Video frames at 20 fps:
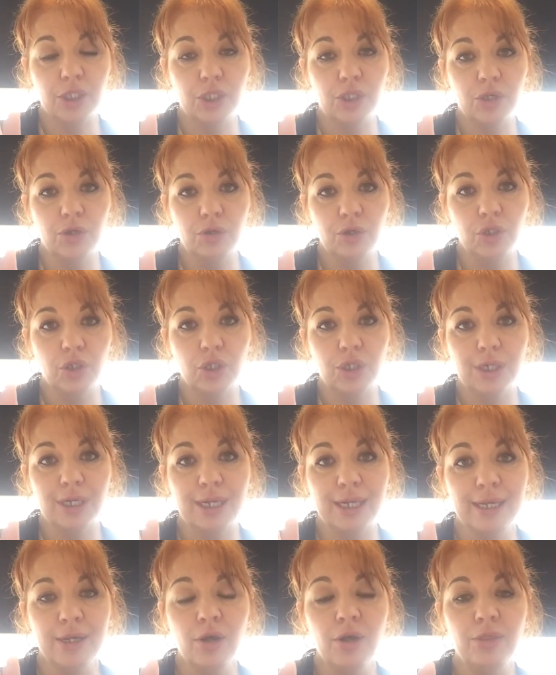search.
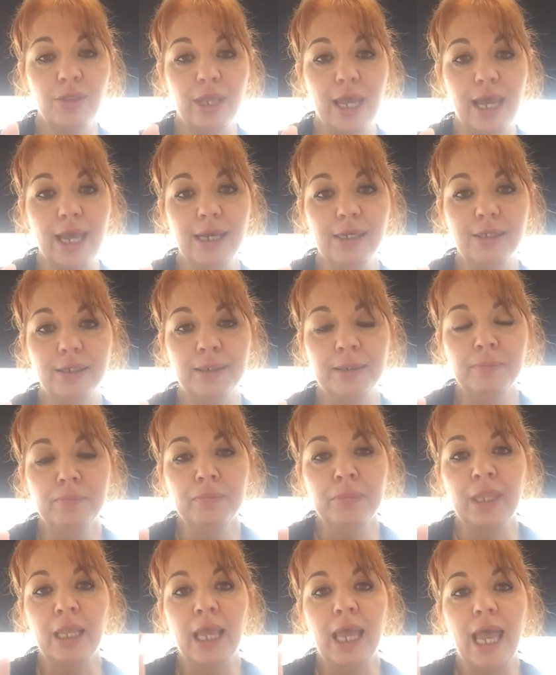Click on that.
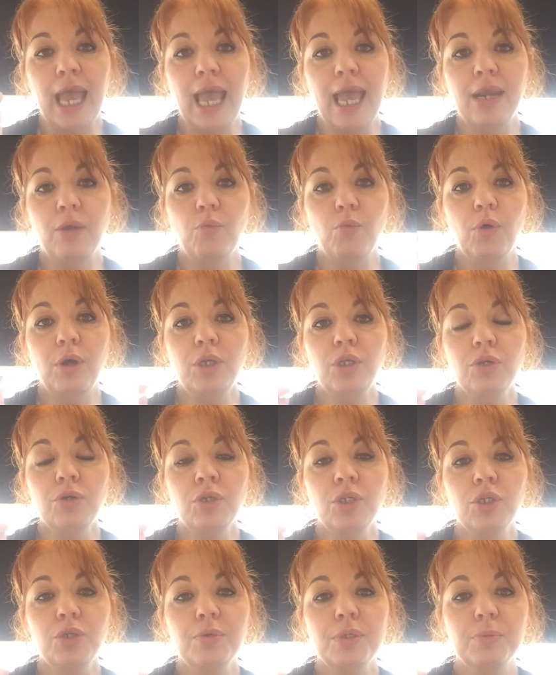And what you can
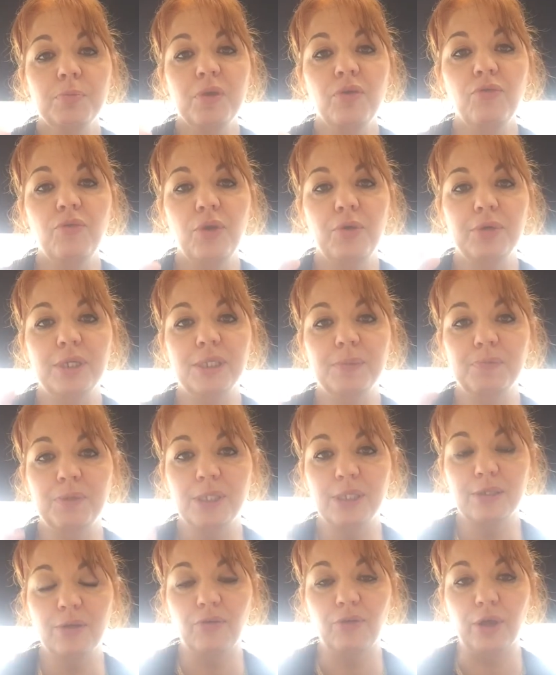do is be very
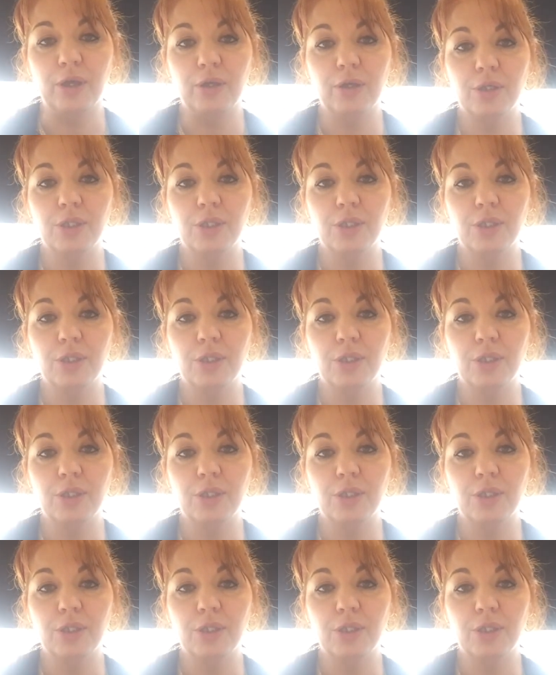specific.